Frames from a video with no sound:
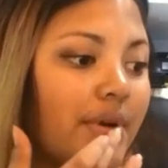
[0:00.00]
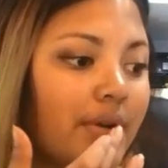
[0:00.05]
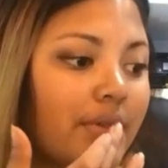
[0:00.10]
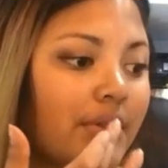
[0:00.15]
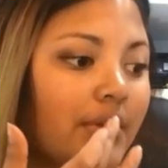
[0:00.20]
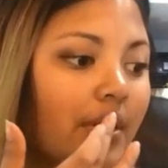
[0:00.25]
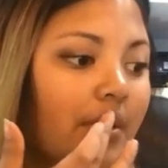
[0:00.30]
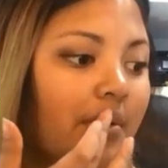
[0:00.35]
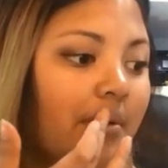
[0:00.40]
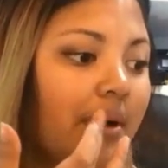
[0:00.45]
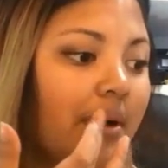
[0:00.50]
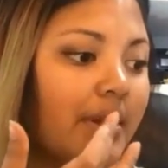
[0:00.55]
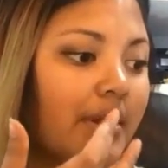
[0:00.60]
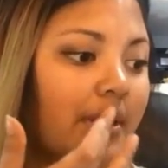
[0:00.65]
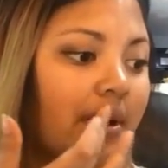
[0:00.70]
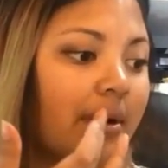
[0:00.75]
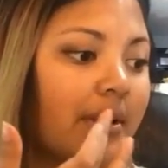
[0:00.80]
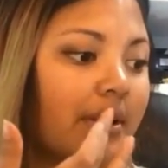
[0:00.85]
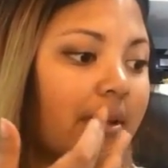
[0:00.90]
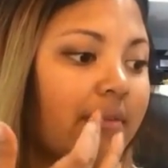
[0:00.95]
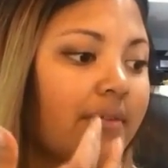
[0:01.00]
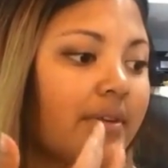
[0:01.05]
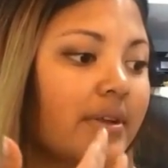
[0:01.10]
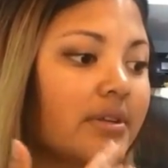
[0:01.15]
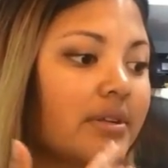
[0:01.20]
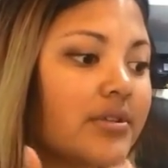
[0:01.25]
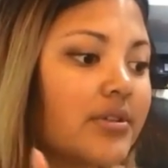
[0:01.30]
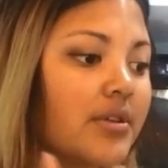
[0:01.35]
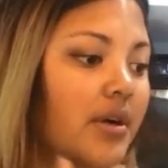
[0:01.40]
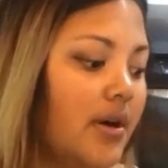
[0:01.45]
I thought why not give it
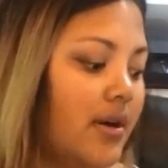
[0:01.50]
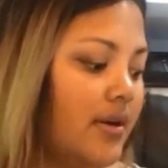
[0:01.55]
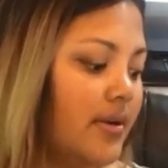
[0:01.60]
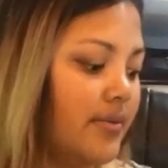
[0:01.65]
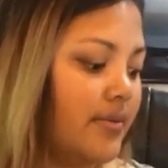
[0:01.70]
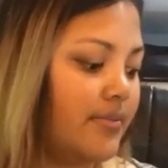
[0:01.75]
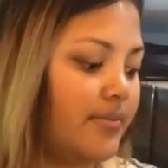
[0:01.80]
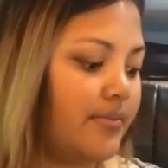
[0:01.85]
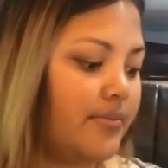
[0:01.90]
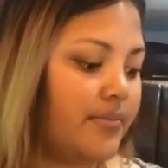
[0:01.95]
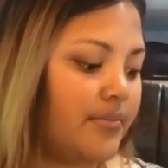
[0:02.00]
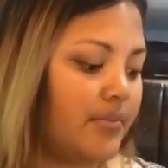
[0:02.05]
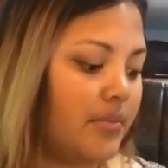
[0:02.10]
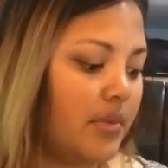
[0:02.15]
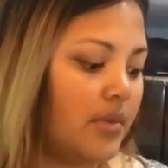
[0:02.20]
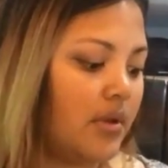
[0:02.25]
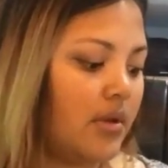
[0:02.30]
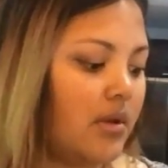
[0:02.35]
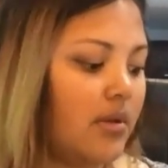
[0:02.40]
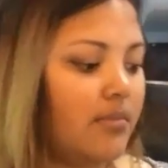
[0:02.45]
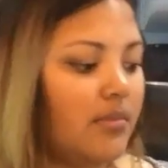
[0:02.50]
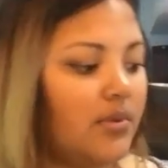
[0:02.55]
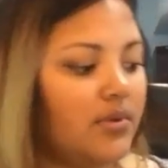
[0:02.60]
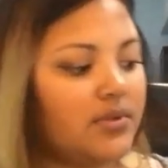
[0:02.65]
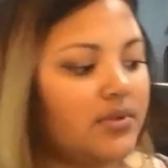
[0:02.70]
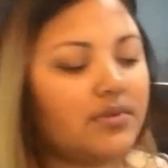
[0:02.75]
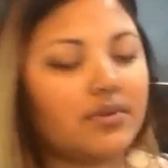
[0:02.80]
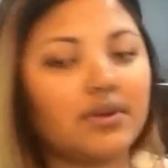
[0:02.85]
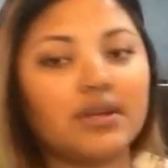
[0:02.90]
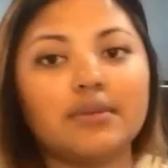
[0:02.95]
a shot. I'm
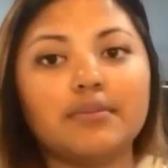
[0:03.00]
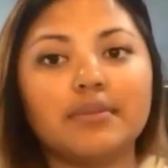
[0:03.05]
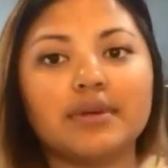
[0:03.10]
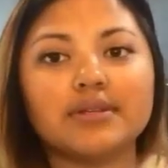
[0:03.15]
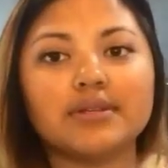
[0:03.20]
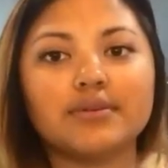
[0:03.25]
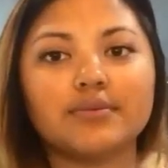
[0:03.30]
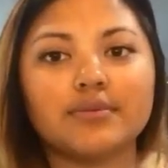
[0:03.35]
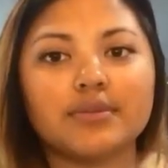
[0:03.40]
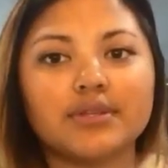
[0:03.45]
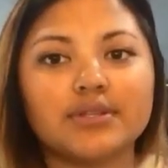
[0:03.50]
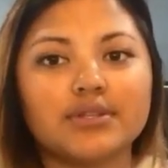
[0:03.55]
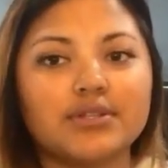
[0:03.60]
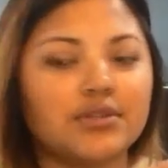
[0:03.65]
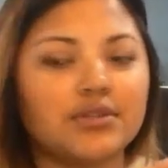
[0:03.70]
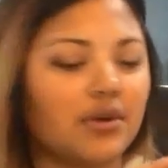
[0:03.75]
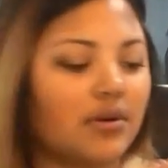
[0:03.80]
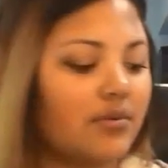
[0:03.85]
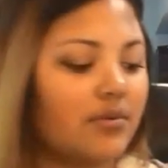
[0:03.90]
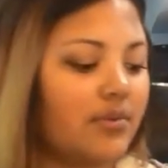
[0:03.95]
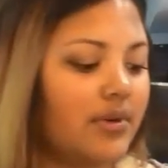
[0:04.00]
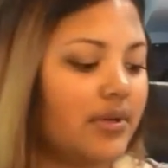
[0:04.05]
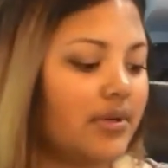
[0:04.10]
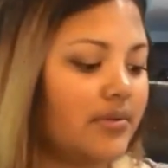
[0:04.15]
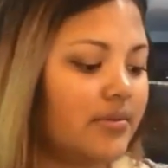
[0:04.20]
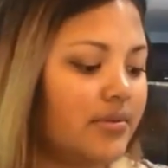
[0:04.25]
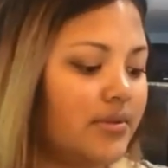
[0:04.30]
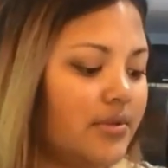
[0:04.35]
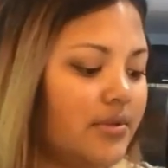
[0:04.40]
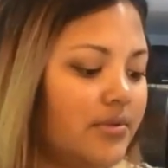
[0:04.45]
also gonna mix it with this dark one
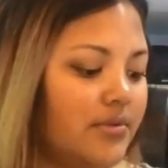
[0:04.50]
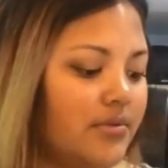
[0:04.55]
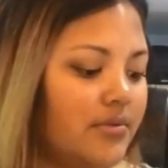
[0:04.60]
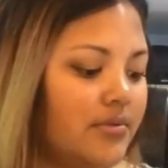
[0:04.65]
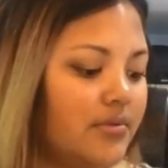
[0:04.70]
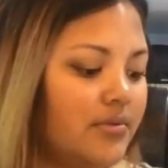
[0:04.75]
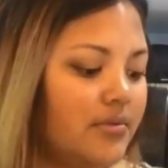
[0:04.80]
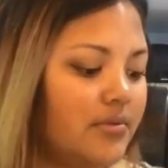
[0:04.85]
too.